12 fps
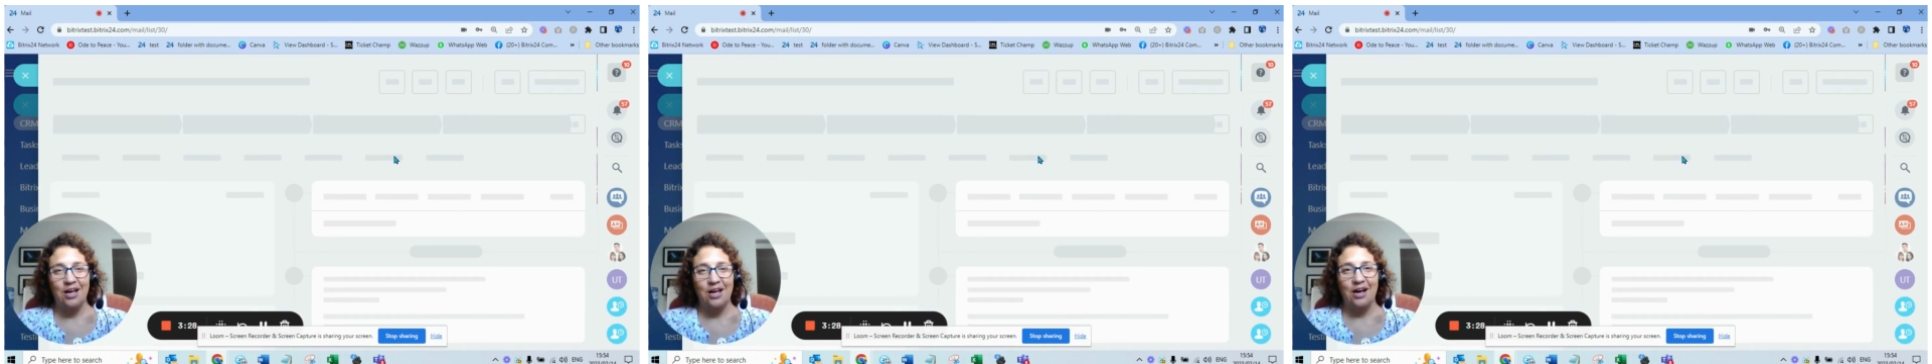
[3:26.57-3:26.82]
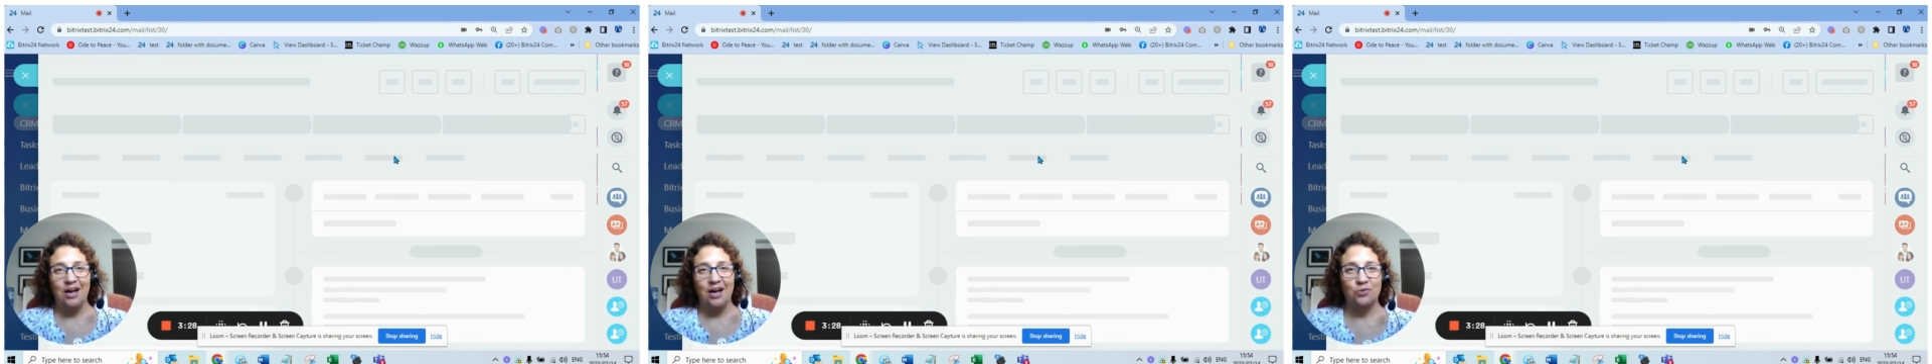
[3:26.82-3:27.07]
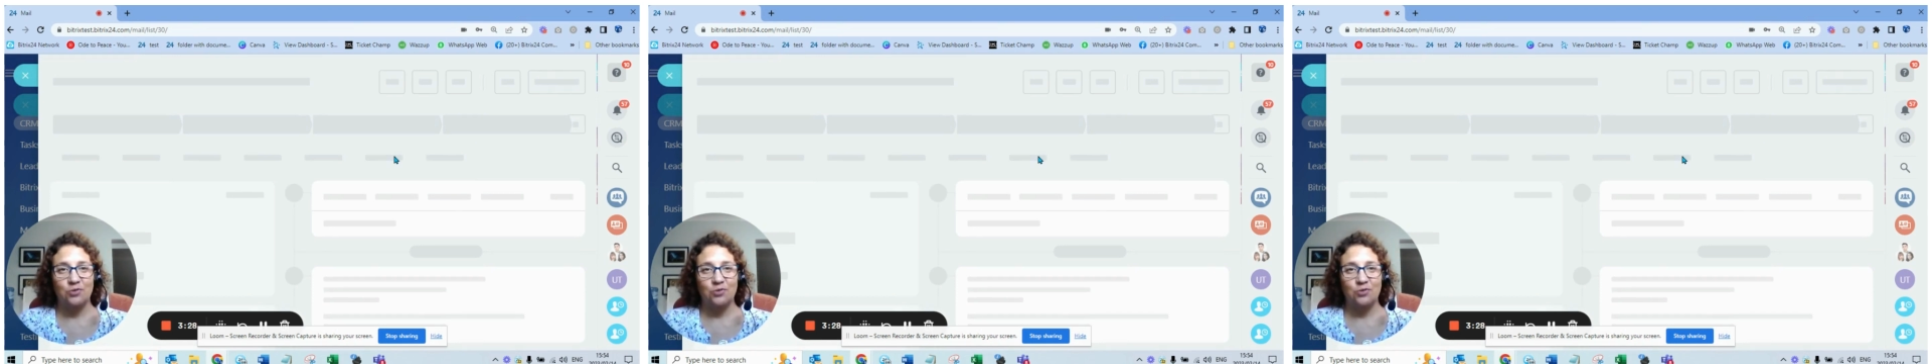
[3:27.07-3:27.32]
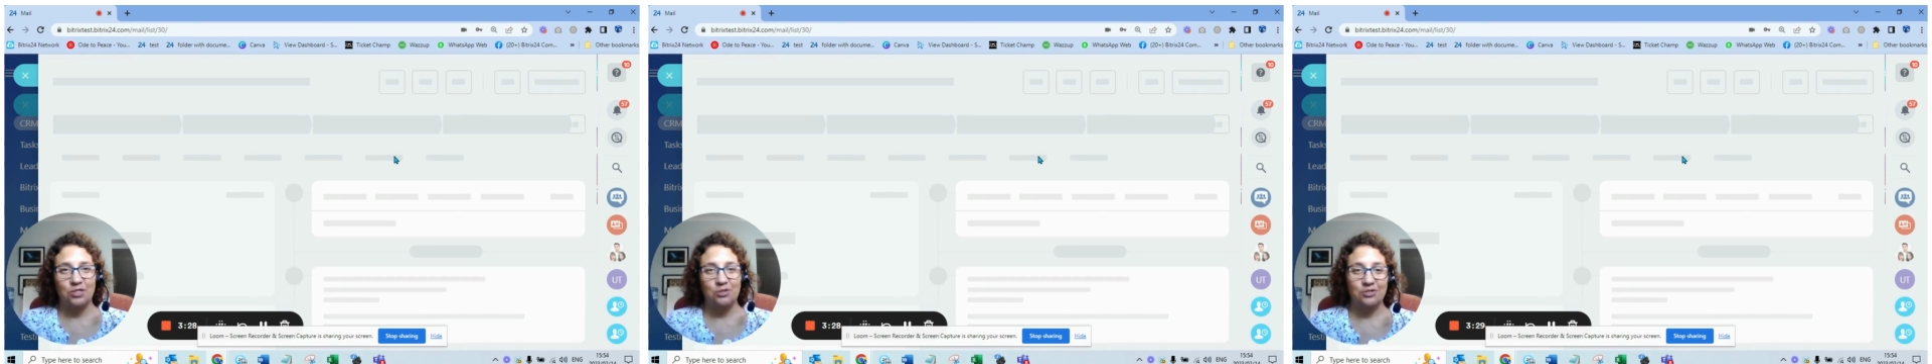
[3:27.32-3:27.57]
I just
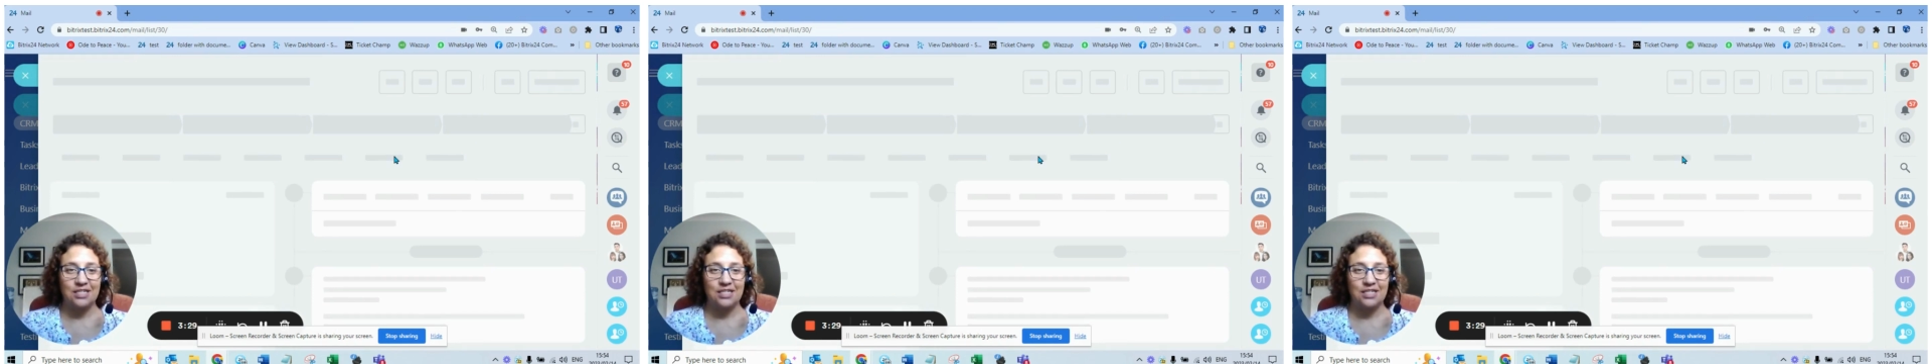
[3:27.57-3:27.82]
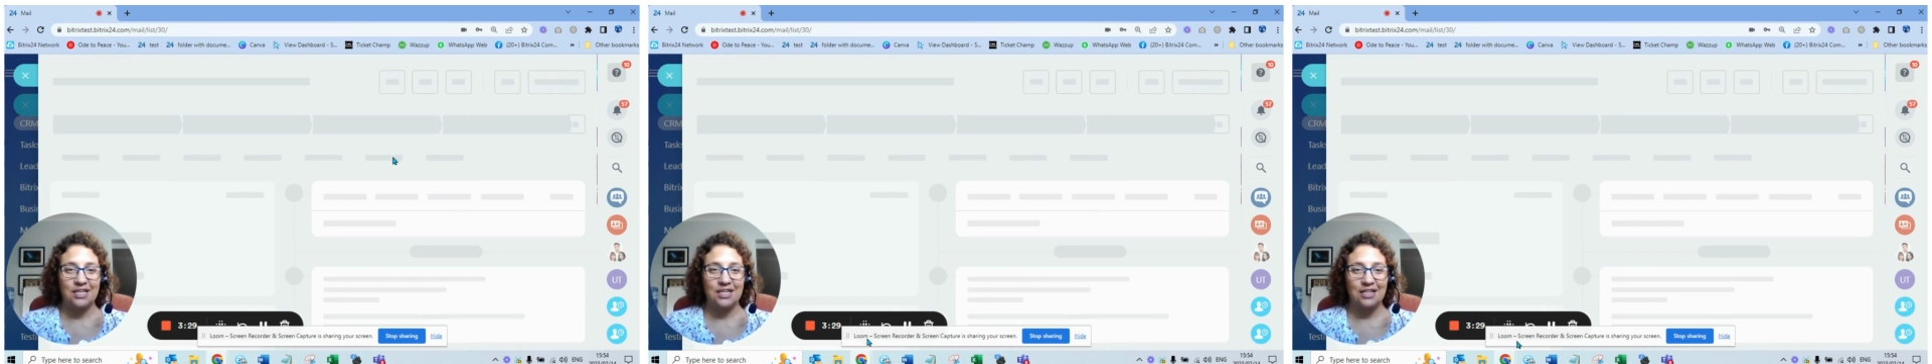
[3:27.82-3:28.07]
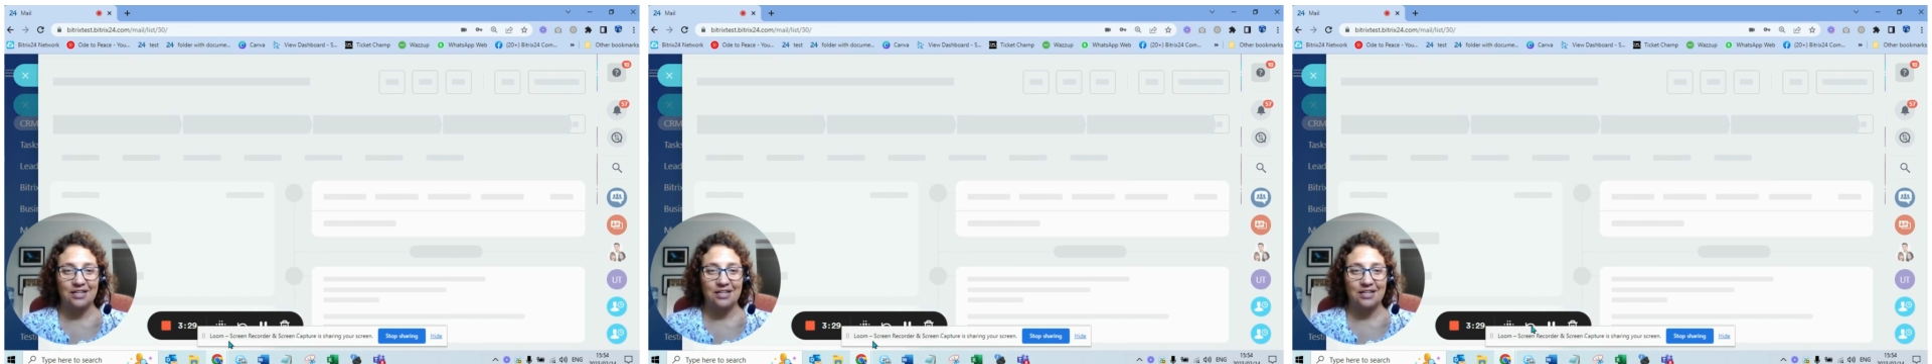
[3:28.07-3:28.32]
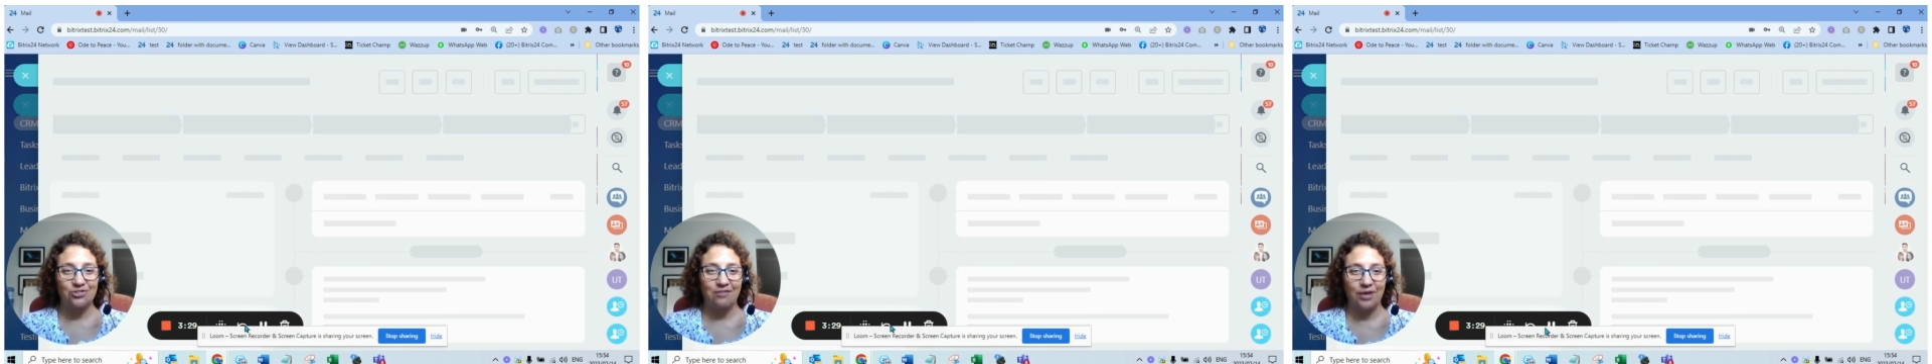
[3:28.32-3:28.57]
want you to see the
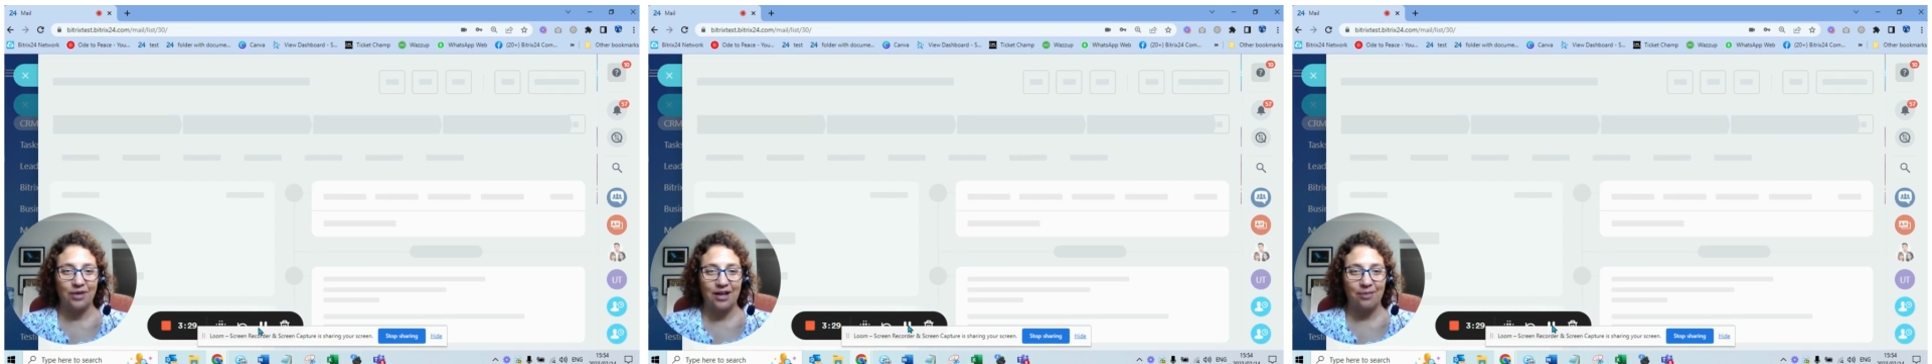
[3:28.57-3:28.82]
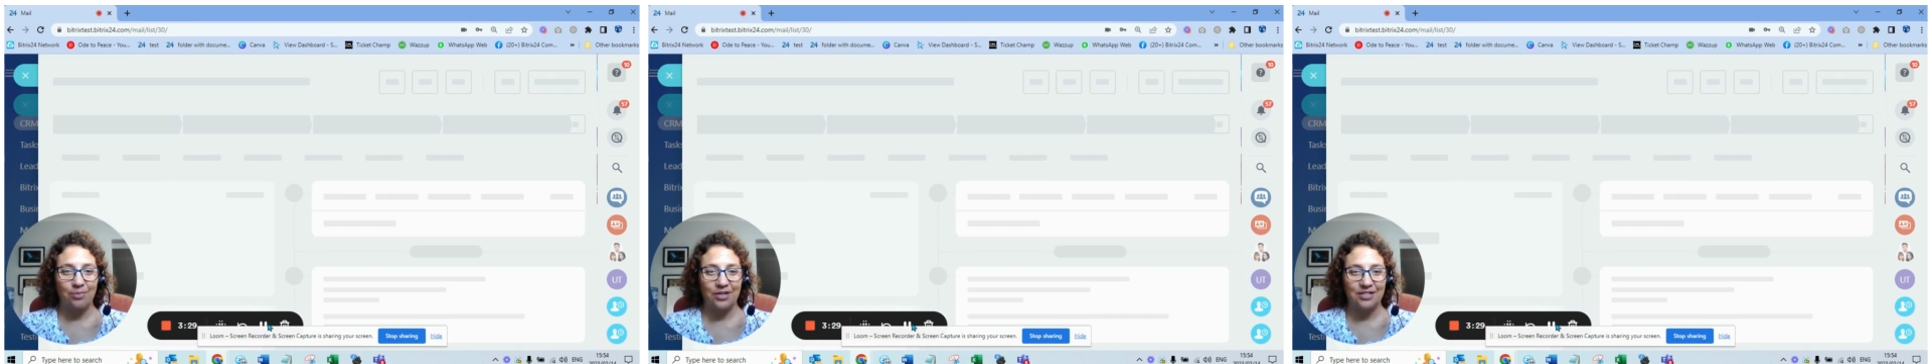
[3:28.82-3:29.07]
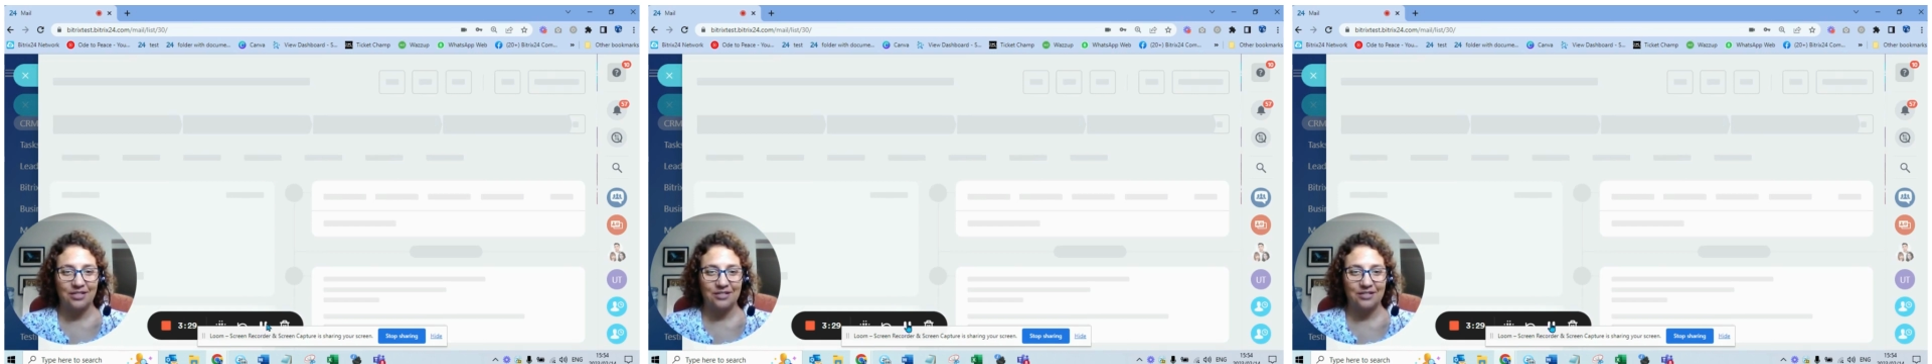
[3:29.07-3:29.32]
history of what happens.